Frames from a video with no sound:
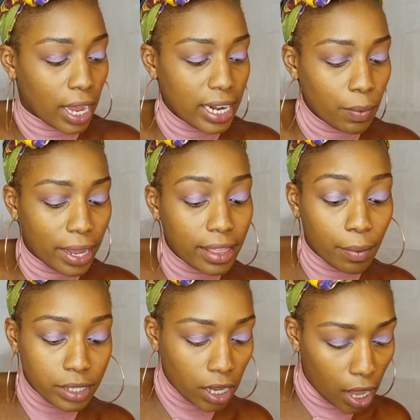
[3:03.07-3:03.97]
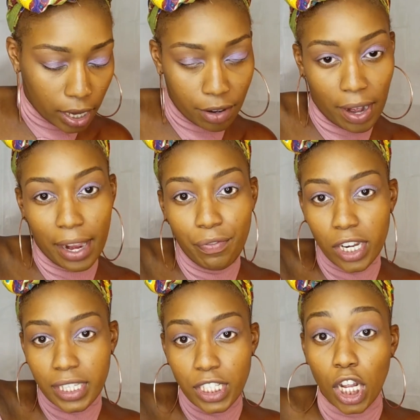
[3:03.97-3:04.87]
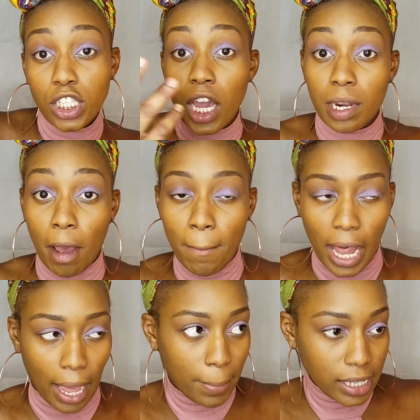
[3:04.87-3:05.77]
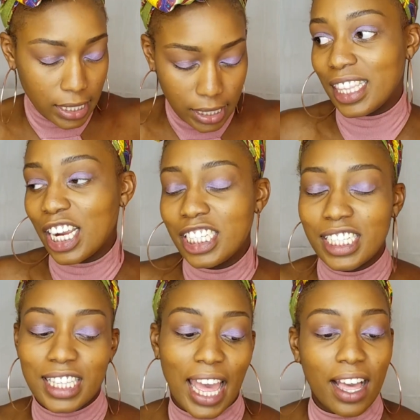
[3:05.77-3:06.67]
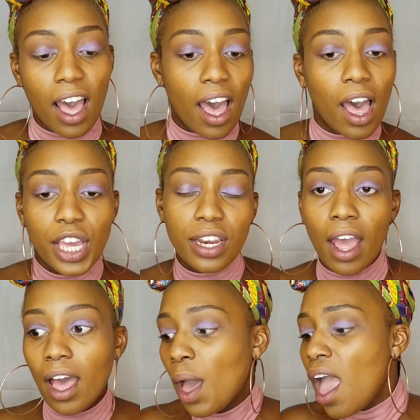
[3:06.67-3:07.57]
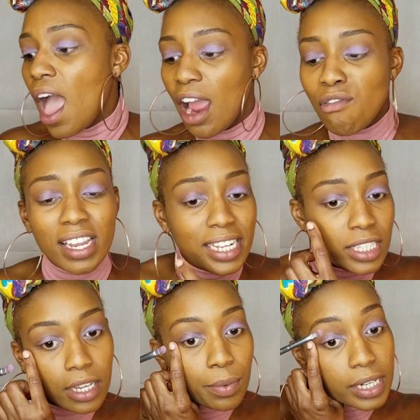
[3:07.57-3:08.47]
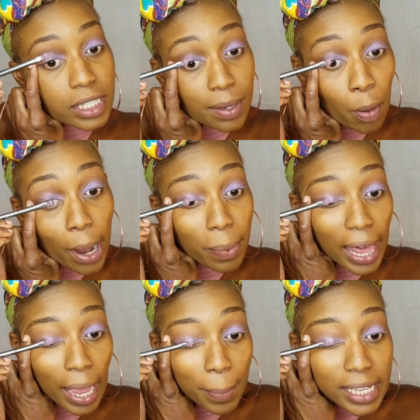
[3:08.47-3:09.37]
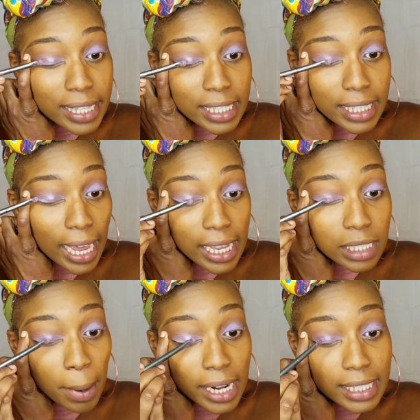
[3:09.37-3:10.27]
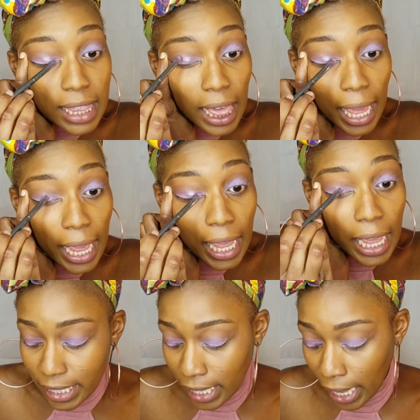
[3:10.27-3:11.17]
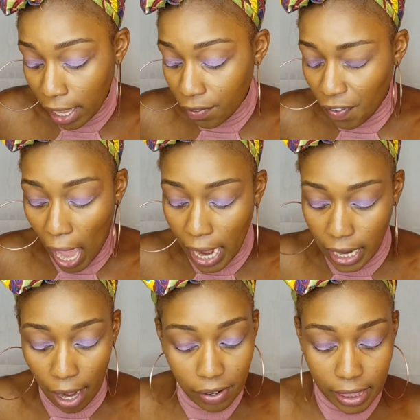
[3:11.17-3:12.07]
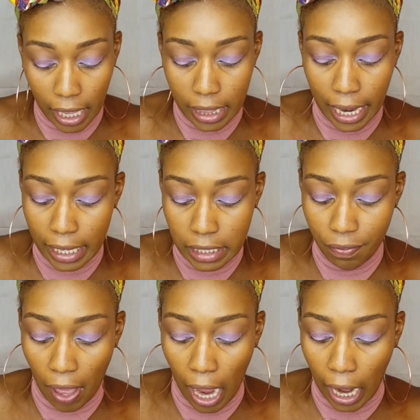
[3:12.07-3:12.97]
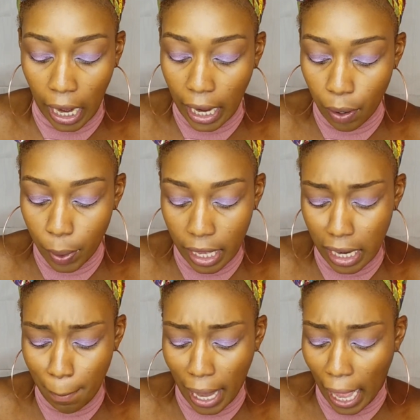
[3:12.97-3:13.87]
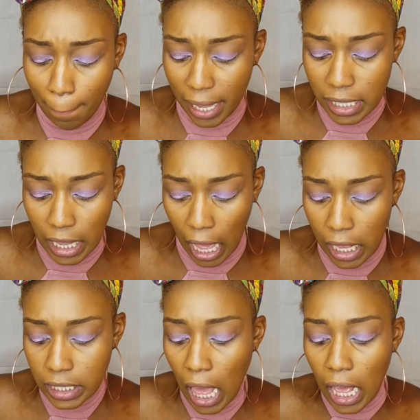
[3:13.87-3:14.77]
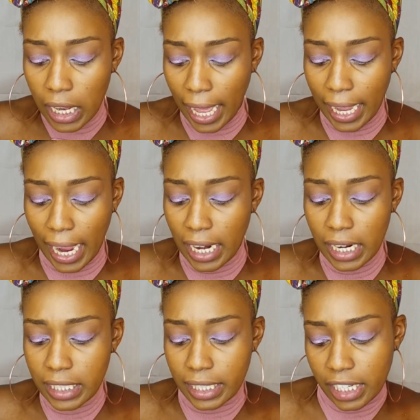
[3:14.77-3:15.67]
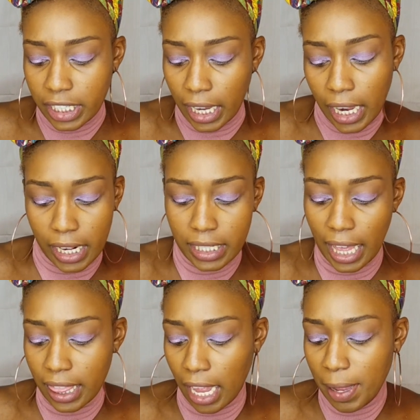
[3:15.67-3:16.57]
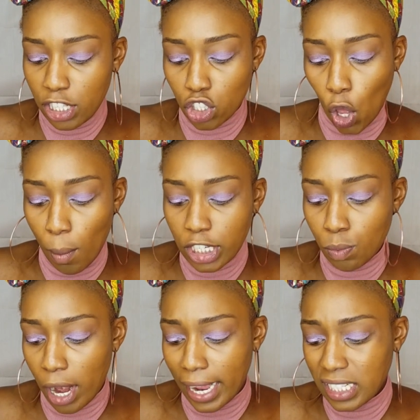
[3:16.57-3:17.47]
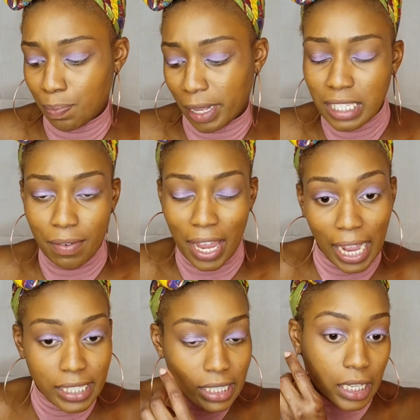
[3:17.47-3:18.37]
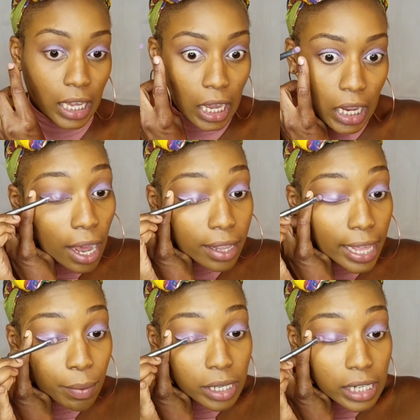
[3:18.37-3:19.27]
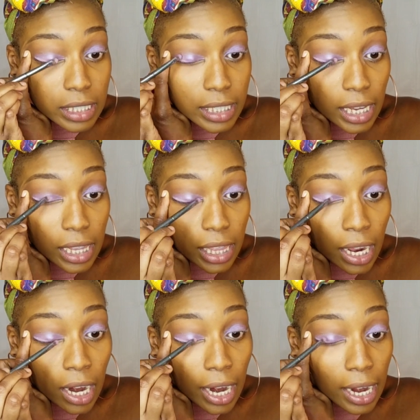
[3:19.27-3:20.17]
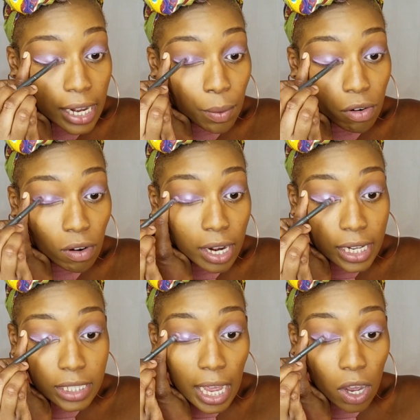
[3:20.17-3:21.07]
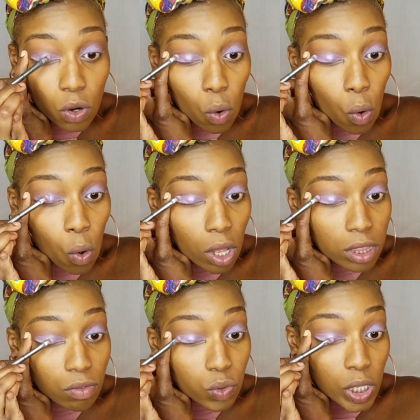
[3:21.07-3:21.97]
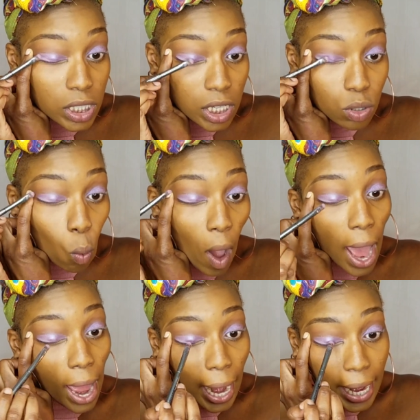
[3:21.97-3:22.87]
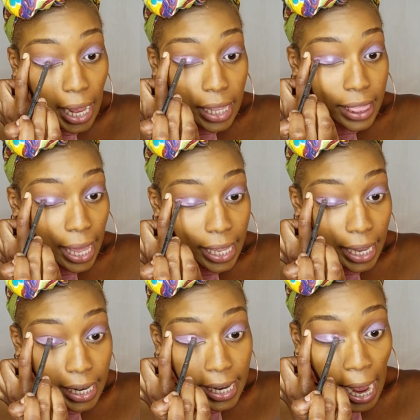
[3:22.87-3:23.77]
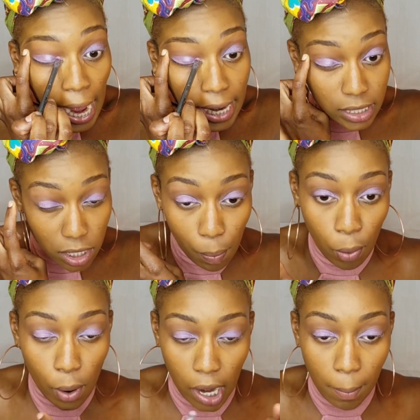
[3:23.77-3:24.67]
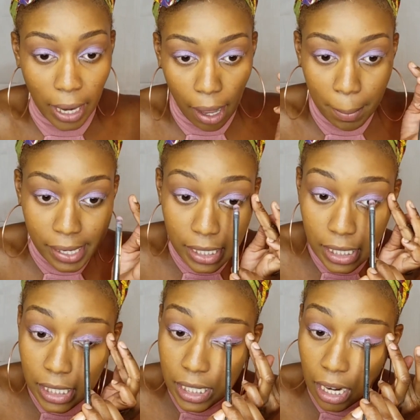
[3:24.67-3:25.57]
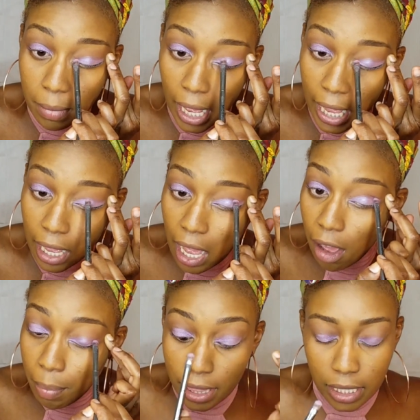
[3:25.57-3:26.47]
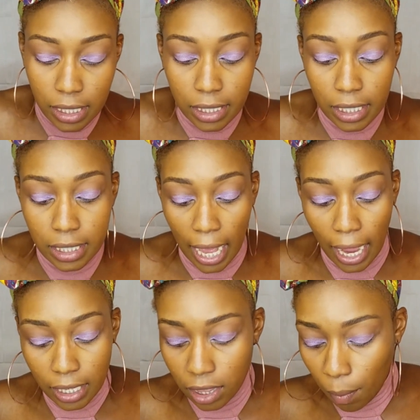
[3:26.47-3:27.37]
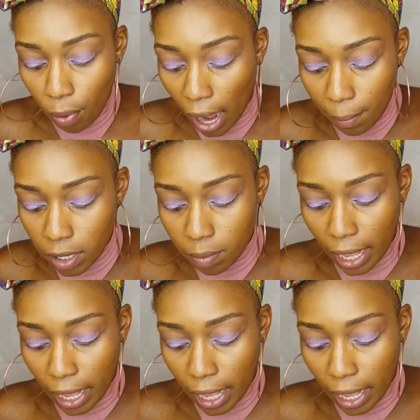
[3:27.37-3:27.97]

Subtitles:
So anyway, they were talking, right? And first they start talking about black businesses. They're just like, oh, you know, I really do want to support black businesses, but it's like, just can't find everything that I need to find, like within a black business. Like, and in addition, it's like, they'd be so much more expensive. Like, I just can't. And they were just sitting there and they were running down all the reasons why they cannot support black businesses. And I'm like, but this is exactly the problem.